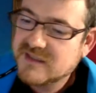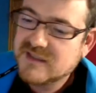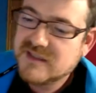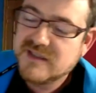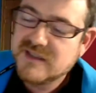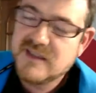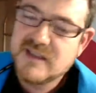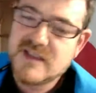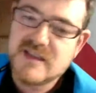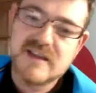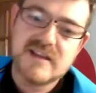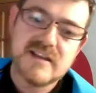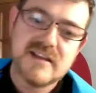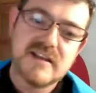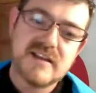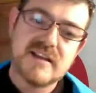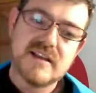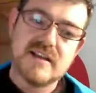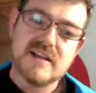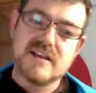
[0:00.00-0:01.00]
Yeah,
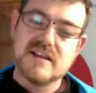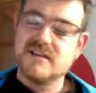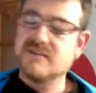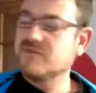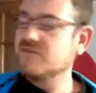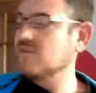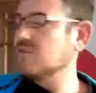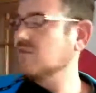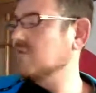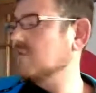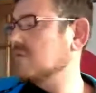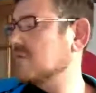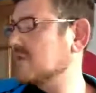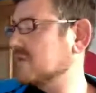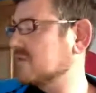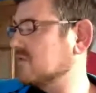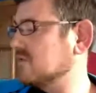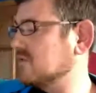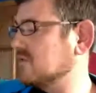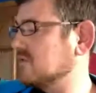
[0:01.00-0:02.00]
if you
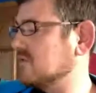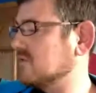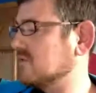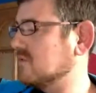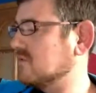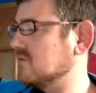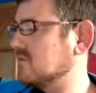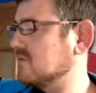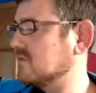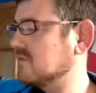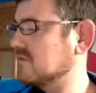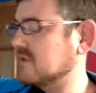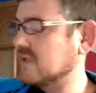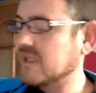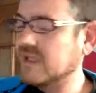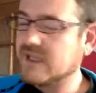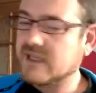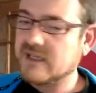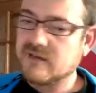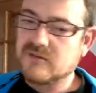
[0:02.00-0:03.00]
want to
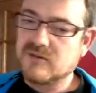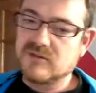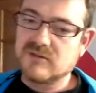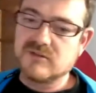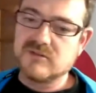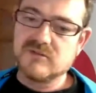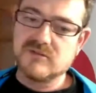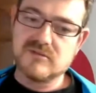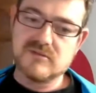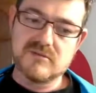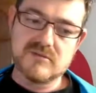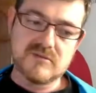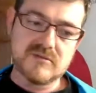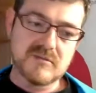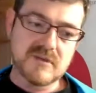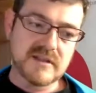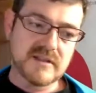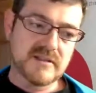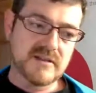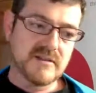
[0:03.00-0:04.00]
take a look to
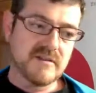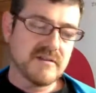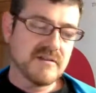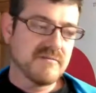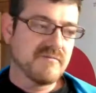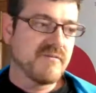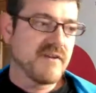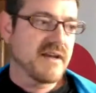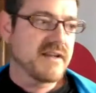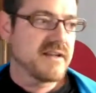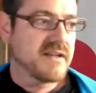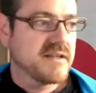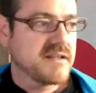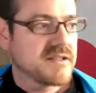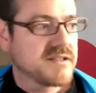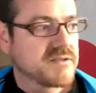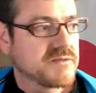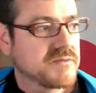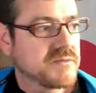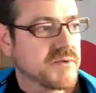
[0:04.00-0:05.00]
what Vaadin
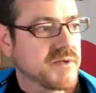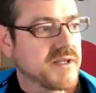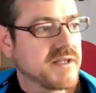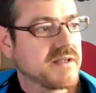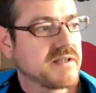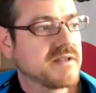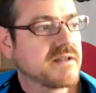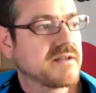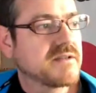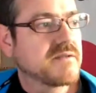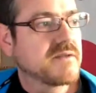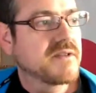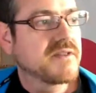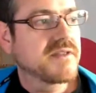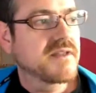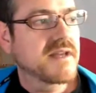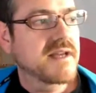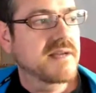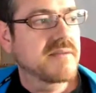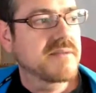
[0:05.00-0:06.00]
is doing with
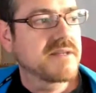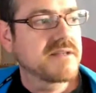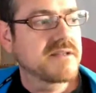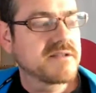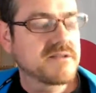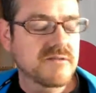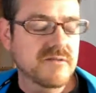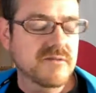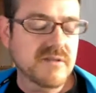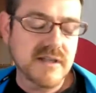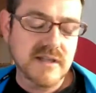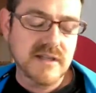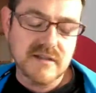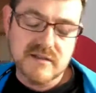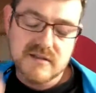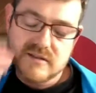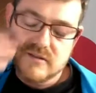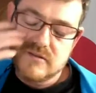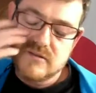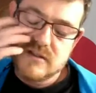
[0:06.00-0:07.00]
elements, you
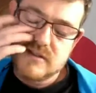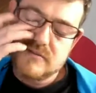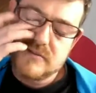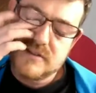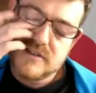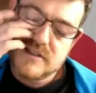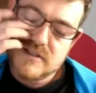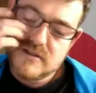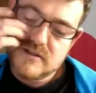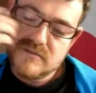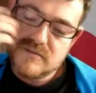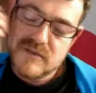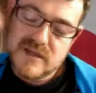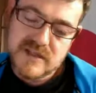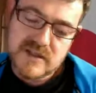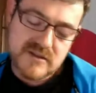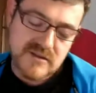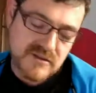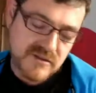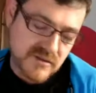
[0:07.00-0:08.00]
can visit
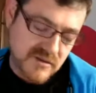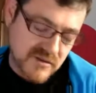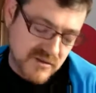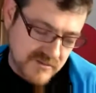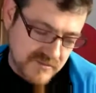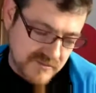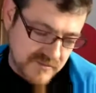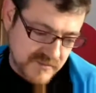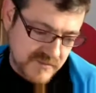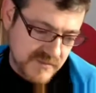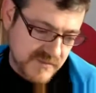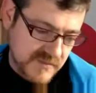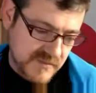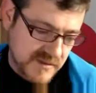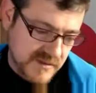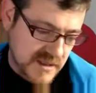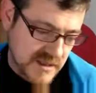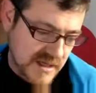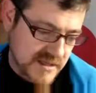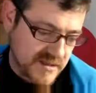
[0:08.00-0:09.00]

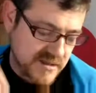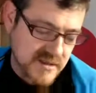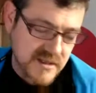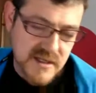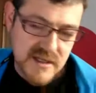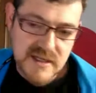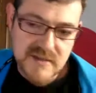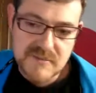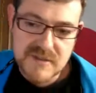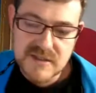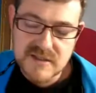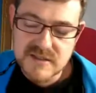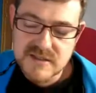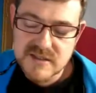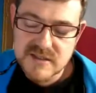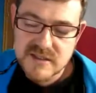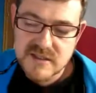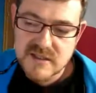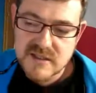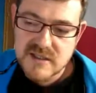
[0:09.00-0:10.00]

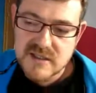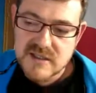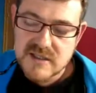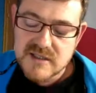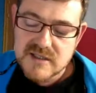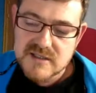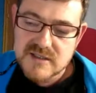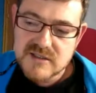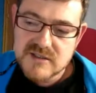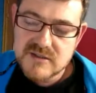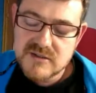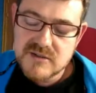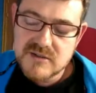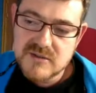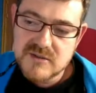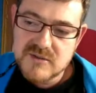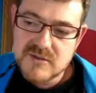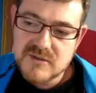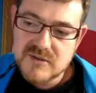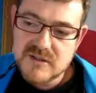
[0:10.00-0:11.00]
vaadin.com/elements.
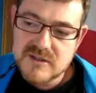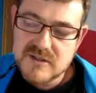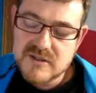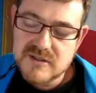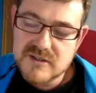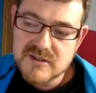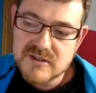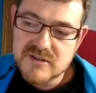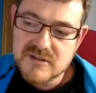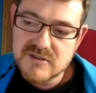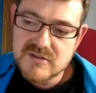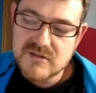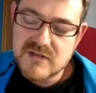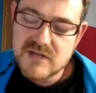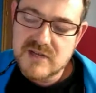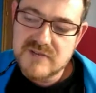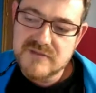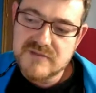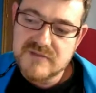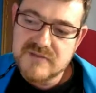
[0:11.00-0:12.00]
So also you
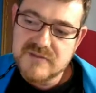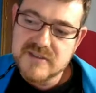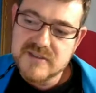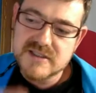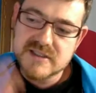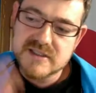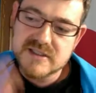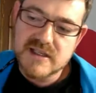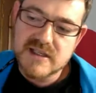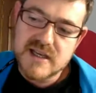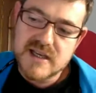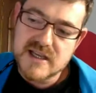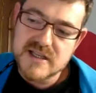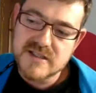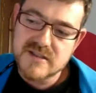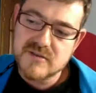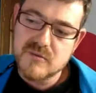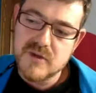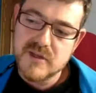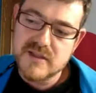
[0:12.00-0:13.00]
have a
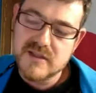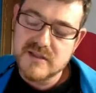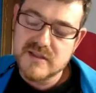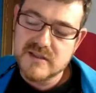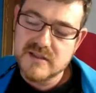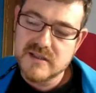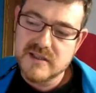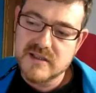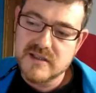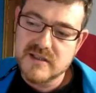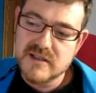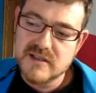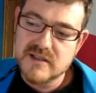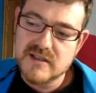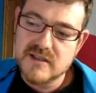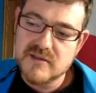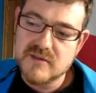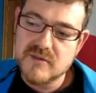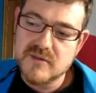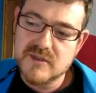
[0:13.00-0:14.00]
/GWT, and
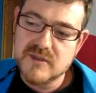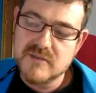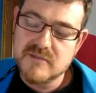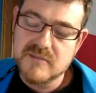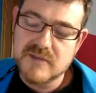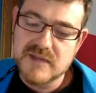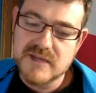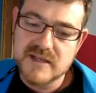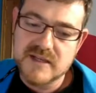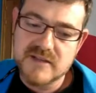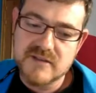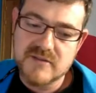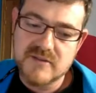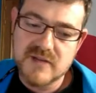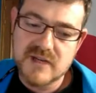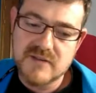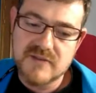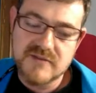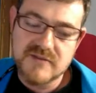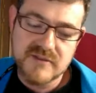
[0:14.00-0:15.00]
in the GWT part
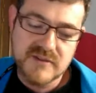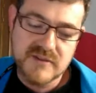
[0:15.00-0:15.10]
you have